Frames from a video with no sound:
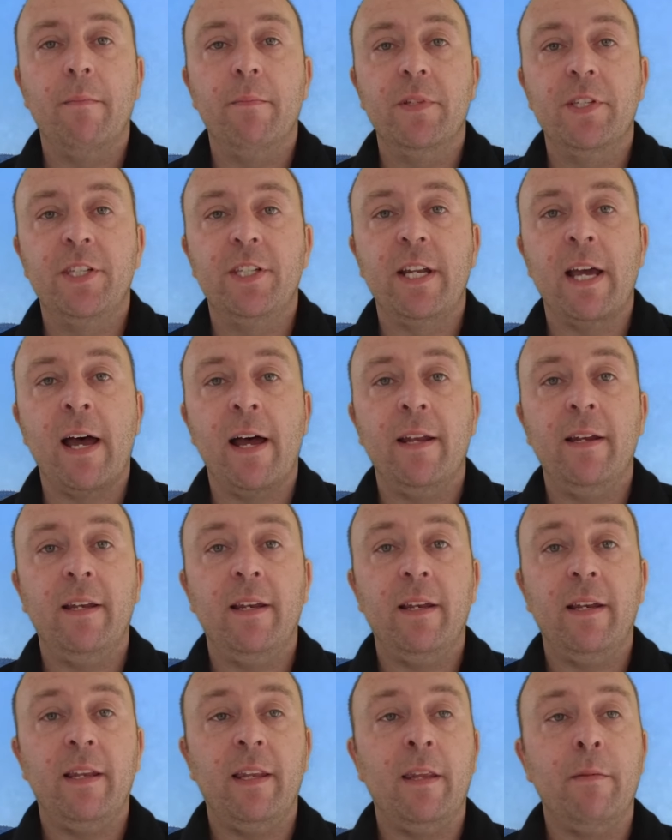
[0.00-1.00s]
Start
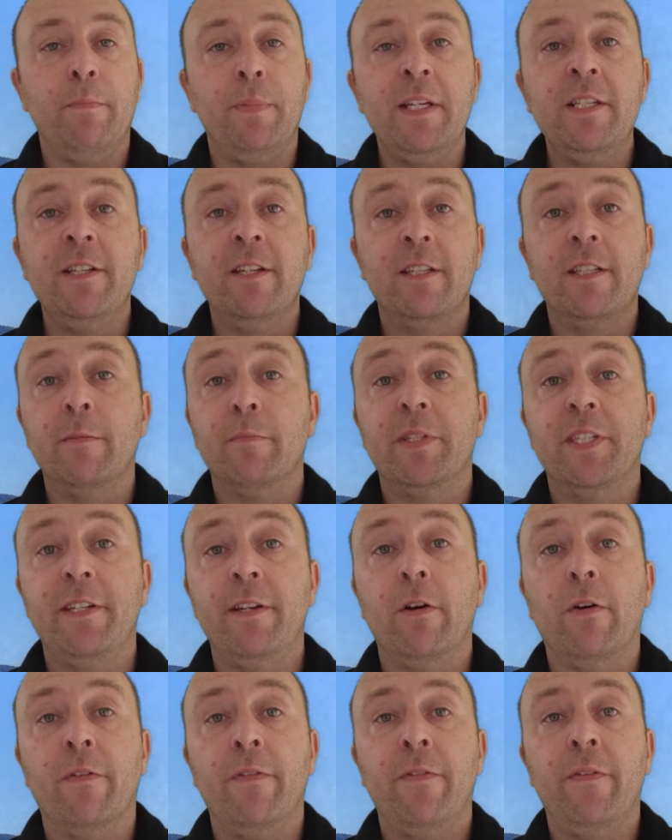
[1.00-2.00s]
the business
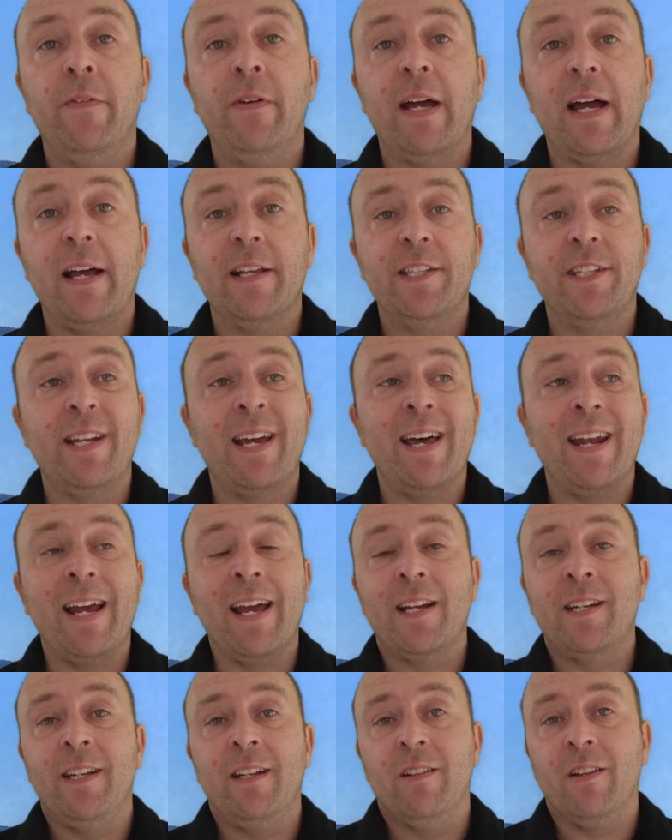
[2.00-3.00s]
themselves, start
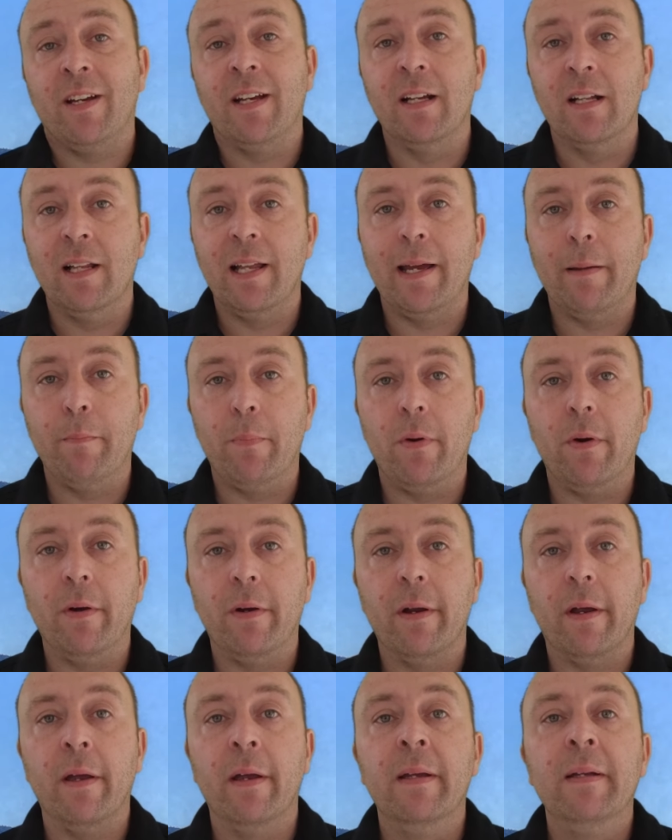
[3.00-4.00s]
acting like a cloud
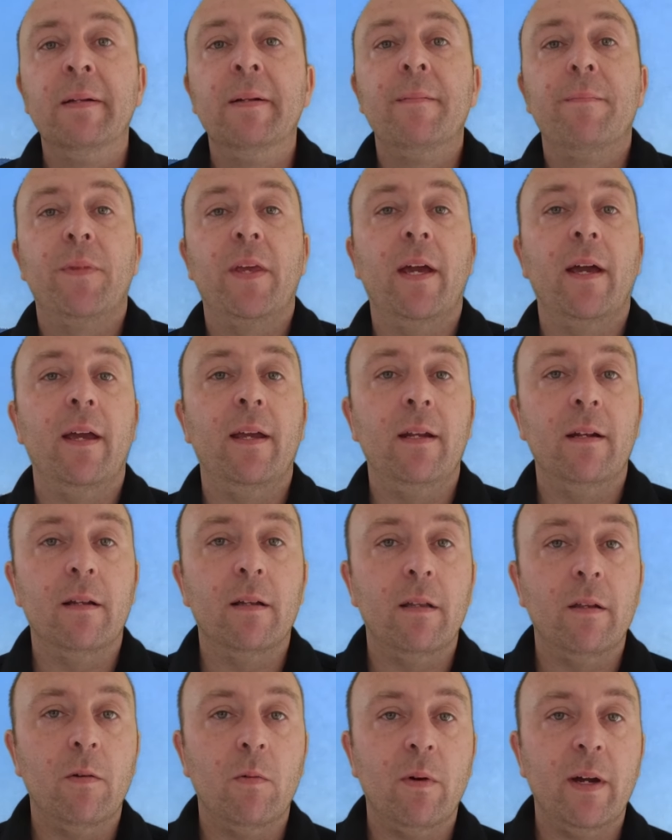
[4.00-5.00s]
broker in a
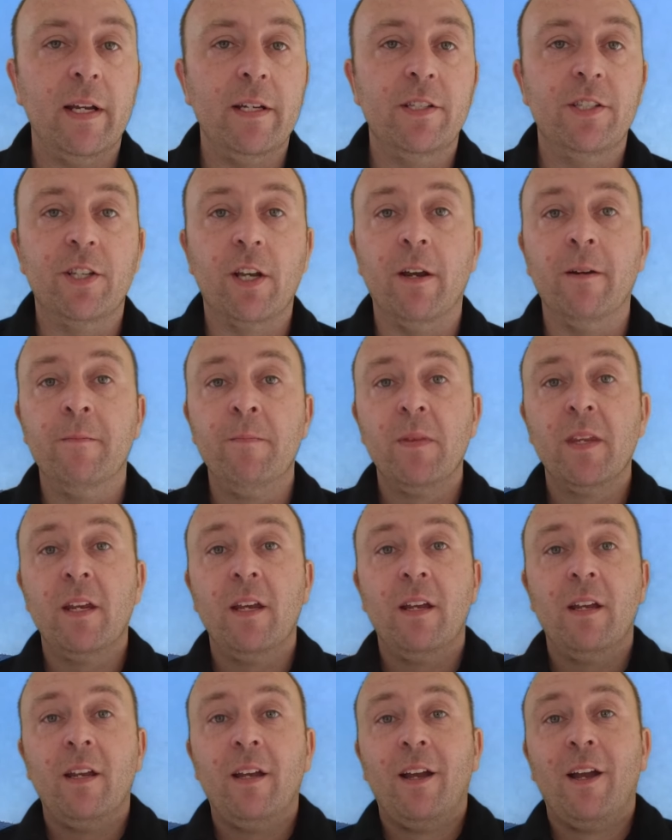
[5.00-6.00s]
lot of ways. So
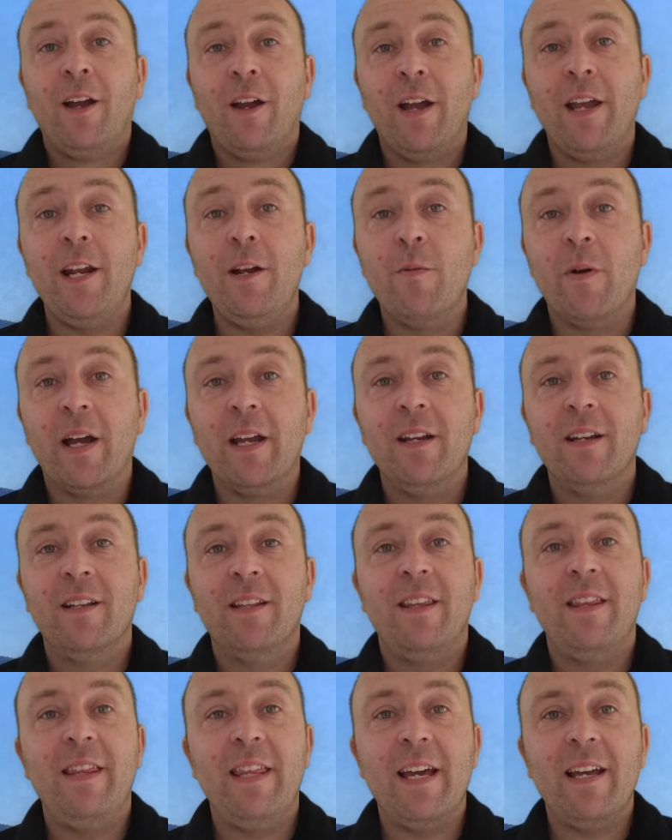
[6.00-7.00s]
anyway,
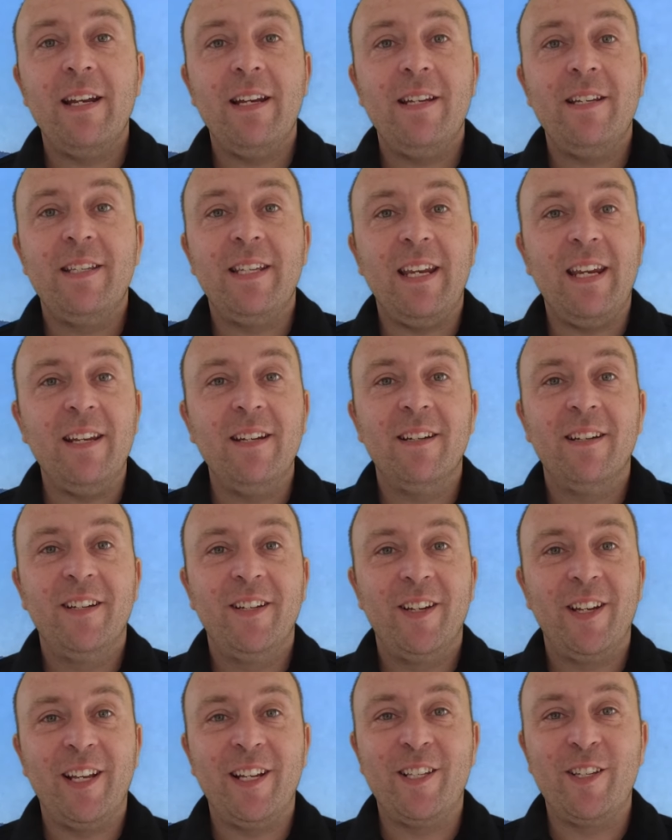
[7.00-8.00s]
that is it.
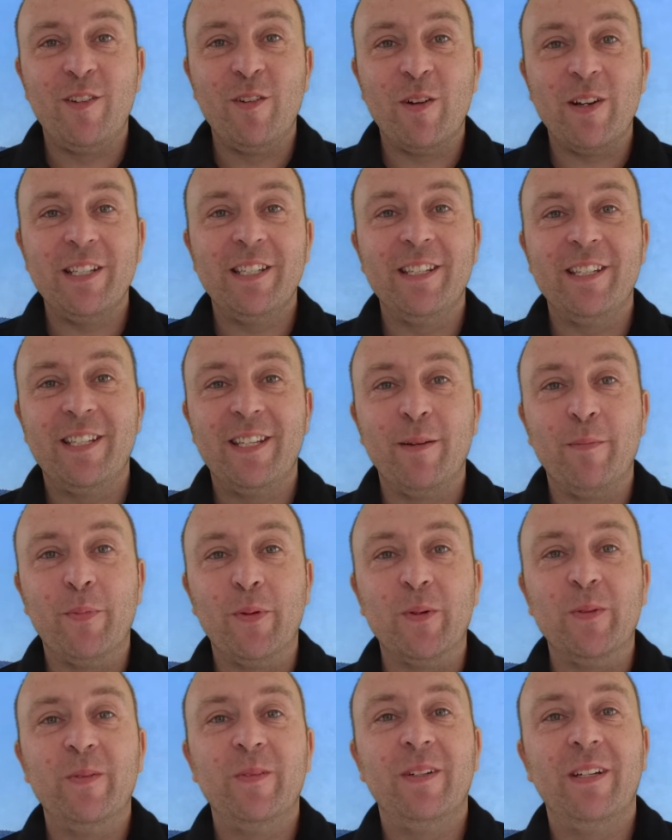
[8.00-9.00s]
It's nice and
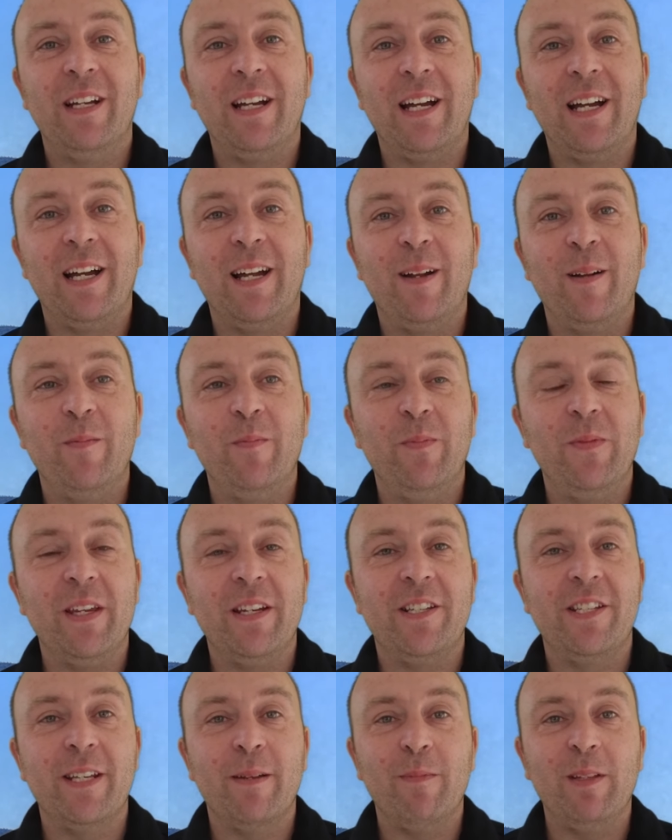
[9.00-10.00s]
simple.
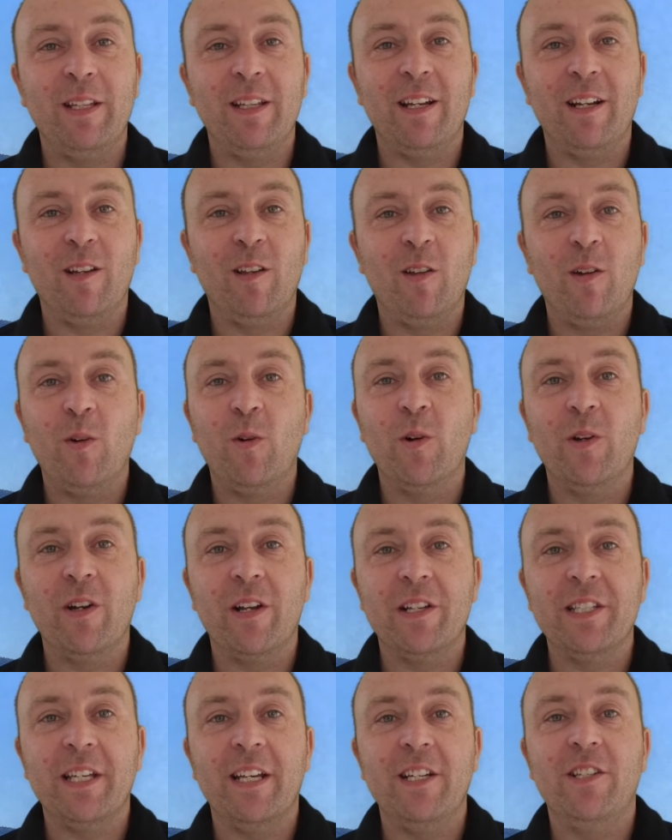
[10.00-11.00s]
It's something that a lot of
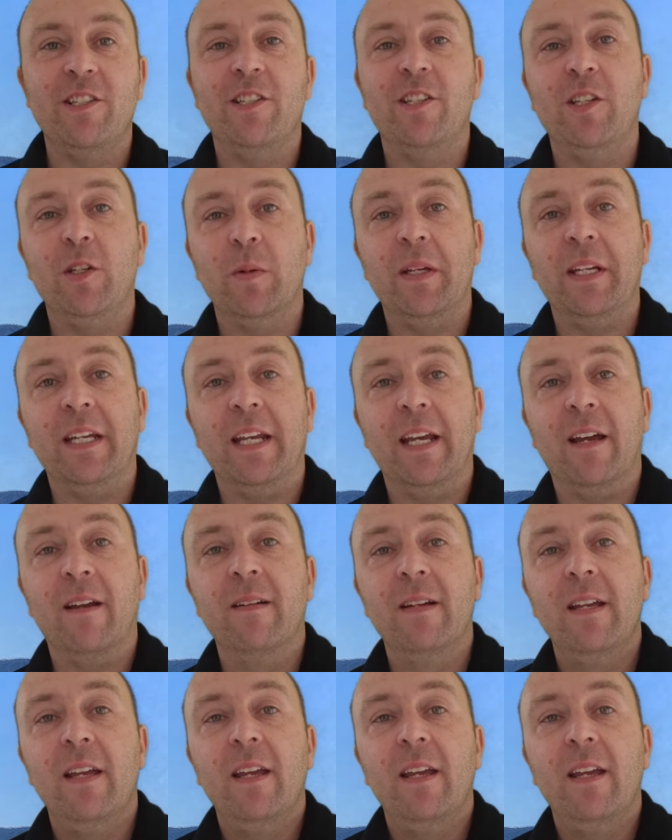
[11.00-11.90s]
organizations are doing now,